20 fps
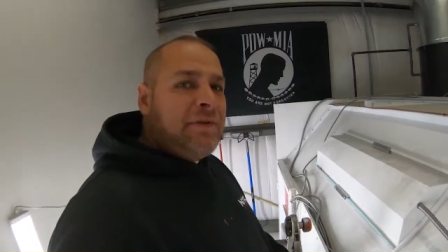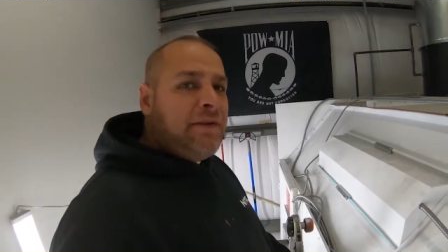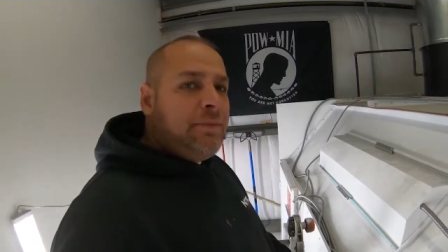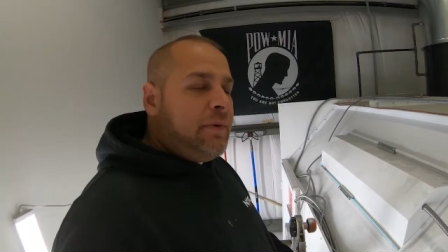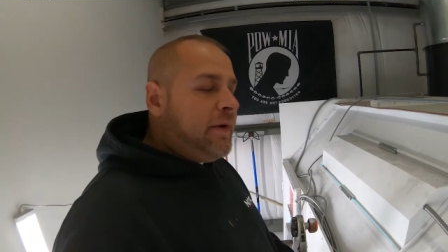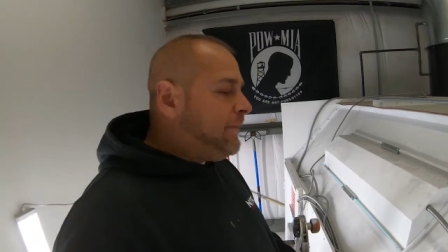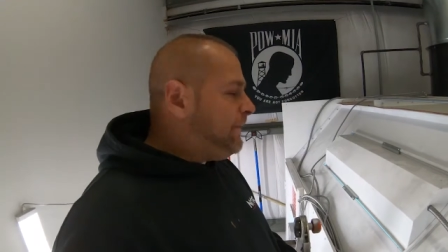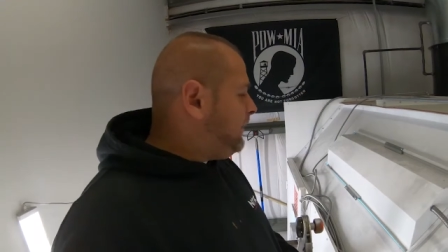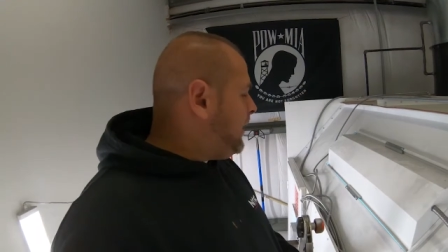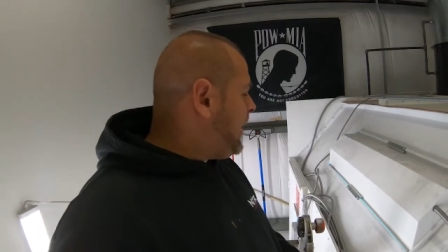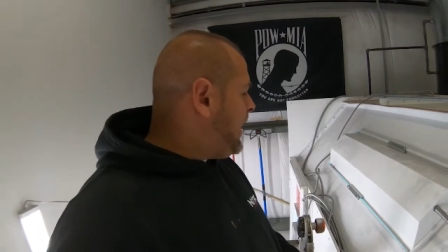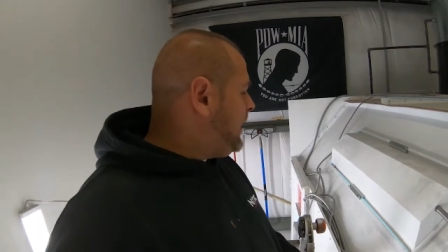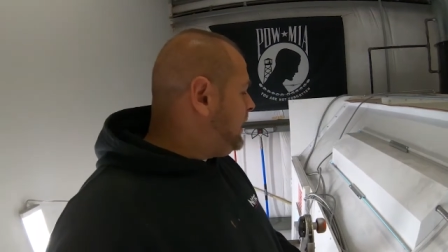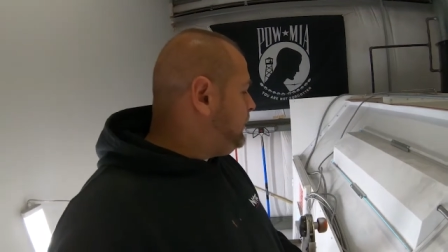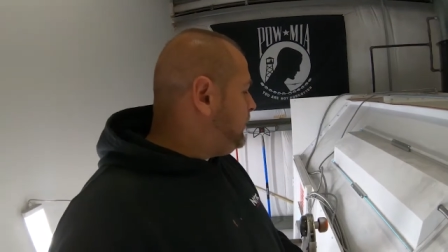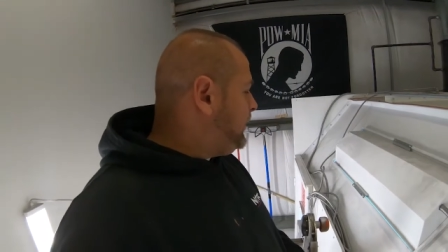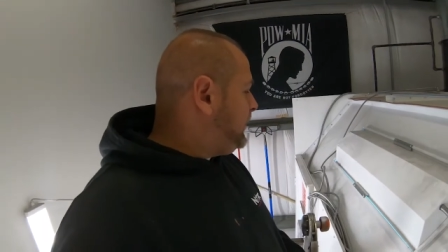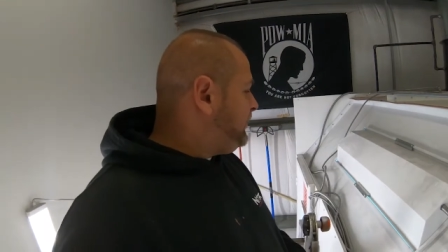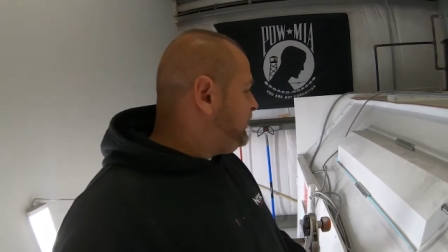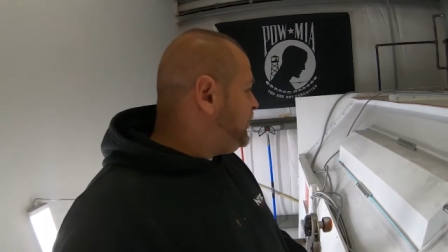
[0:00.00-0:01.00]
to be fine
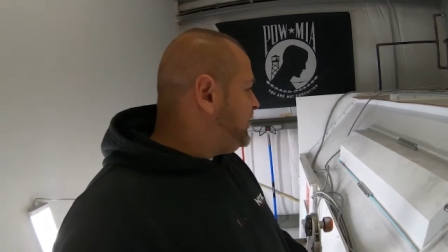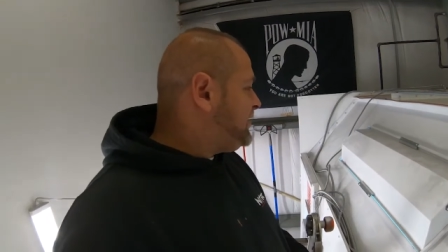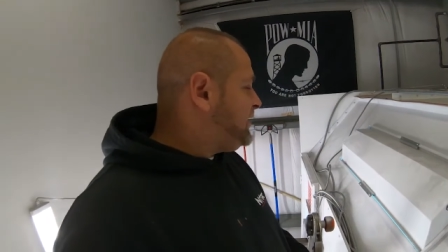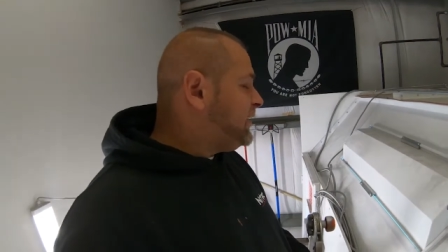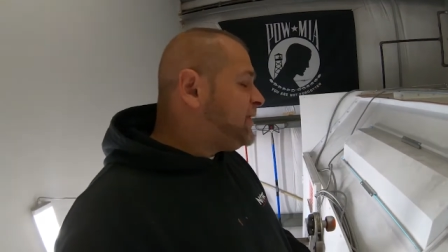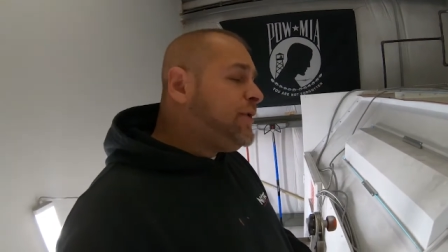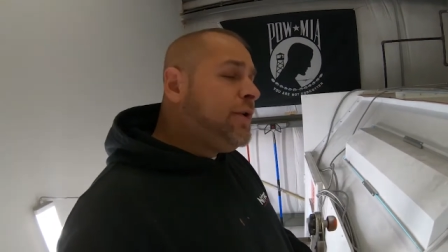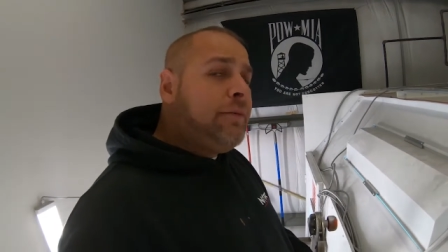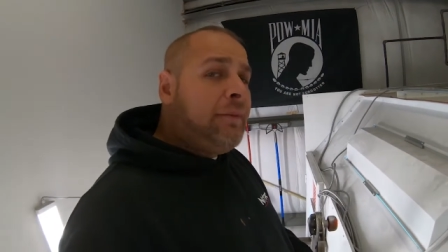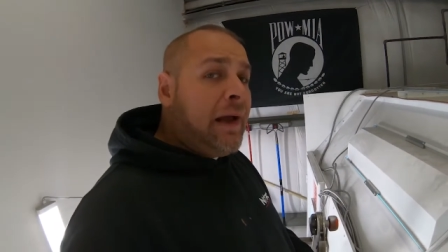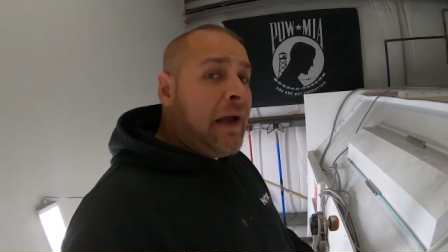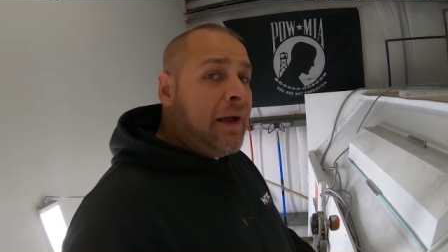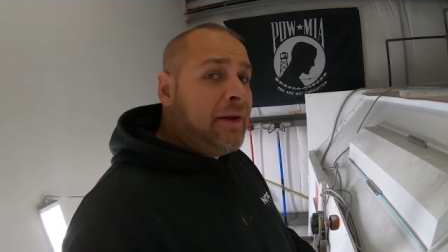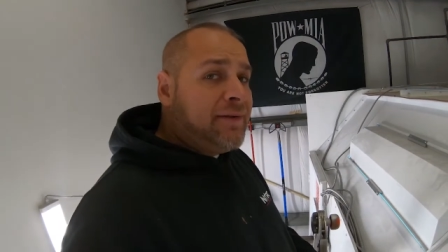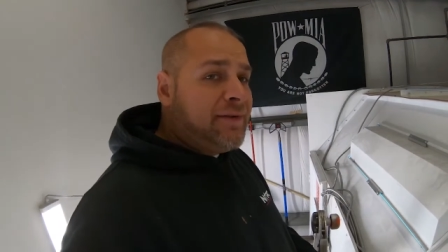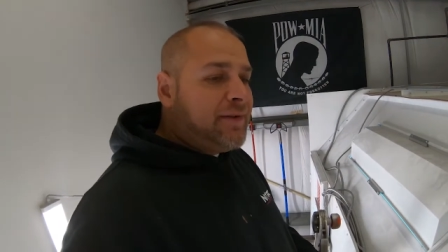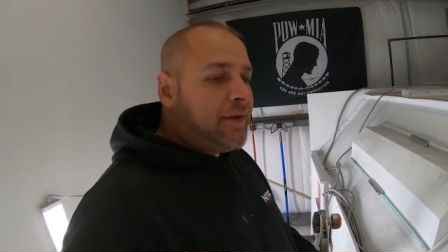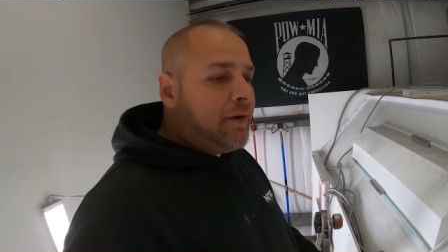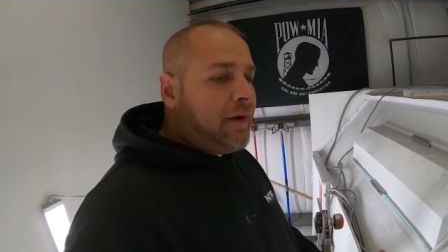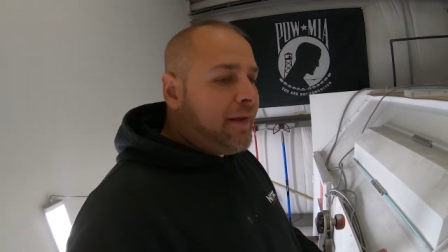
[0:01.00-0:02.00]
with just the 2
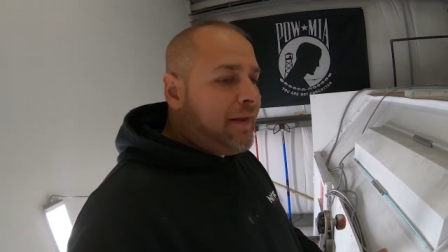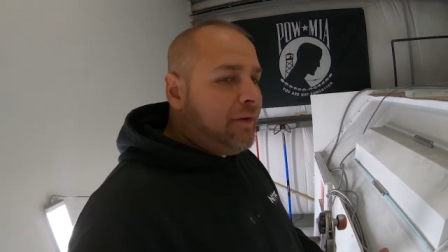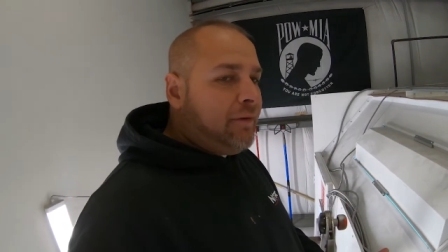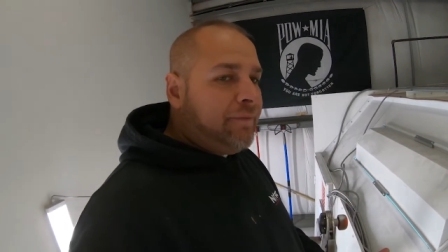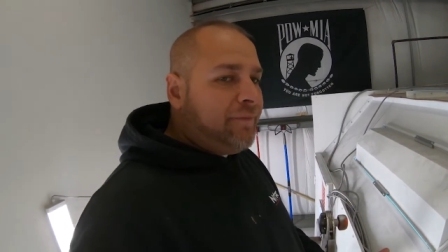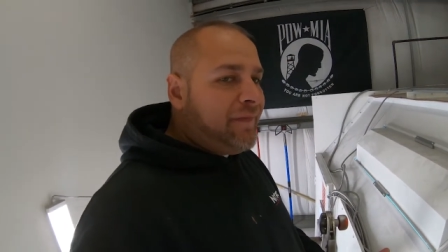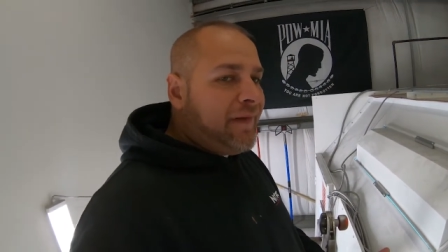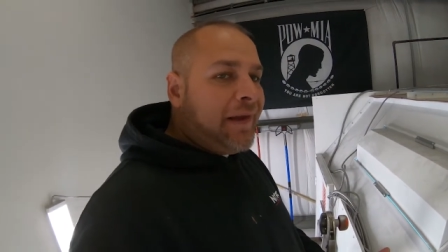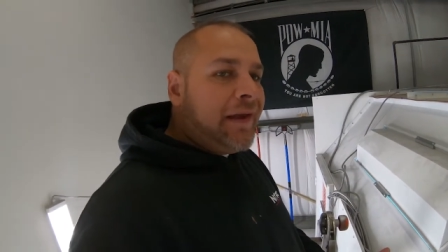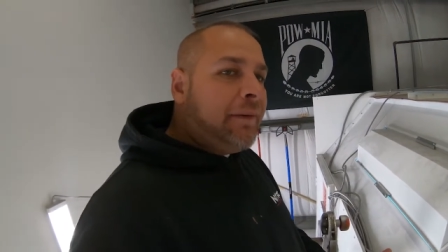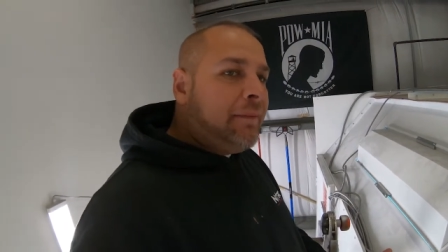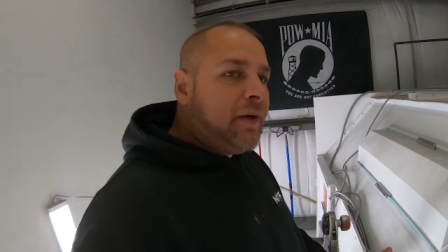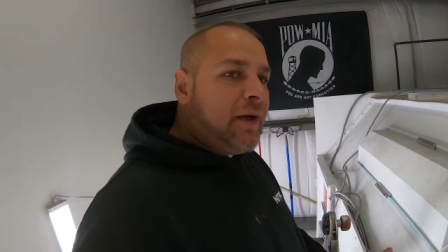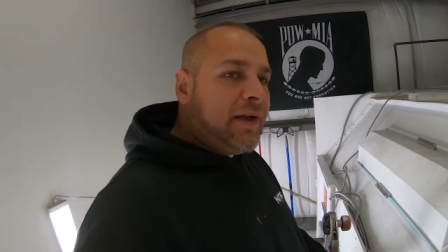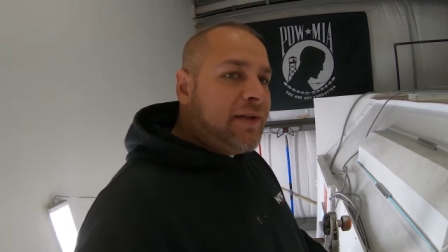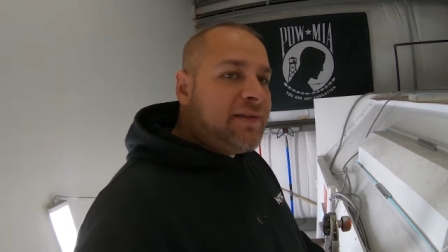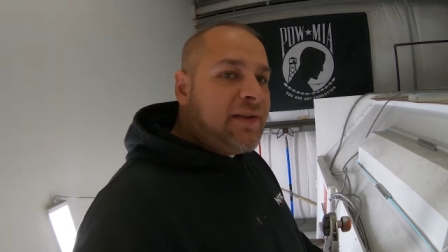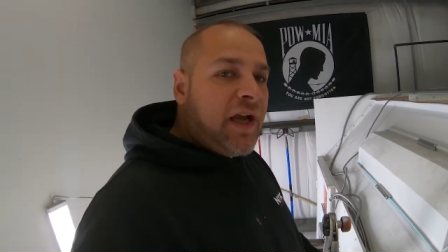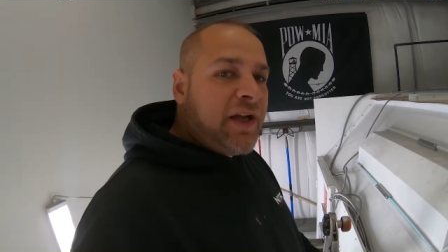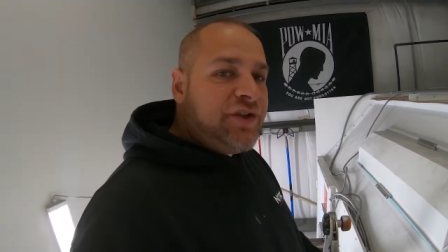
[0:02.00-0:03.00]
mounts, so I don't think I'm gonna
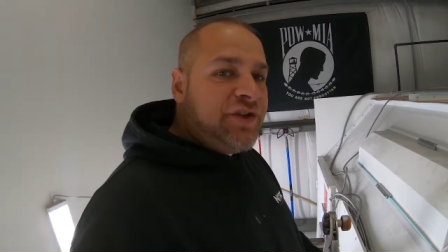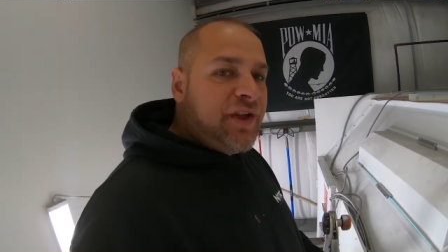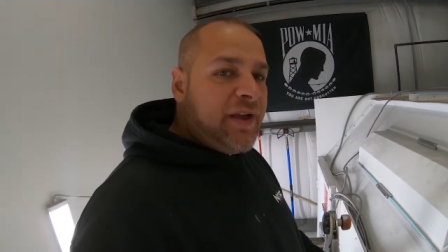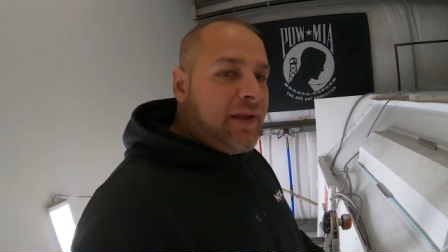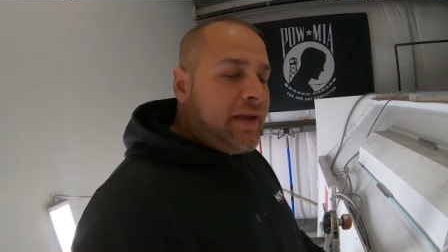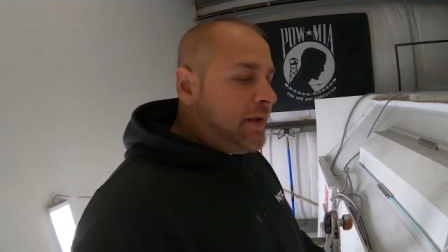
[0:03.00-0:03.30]
touch it.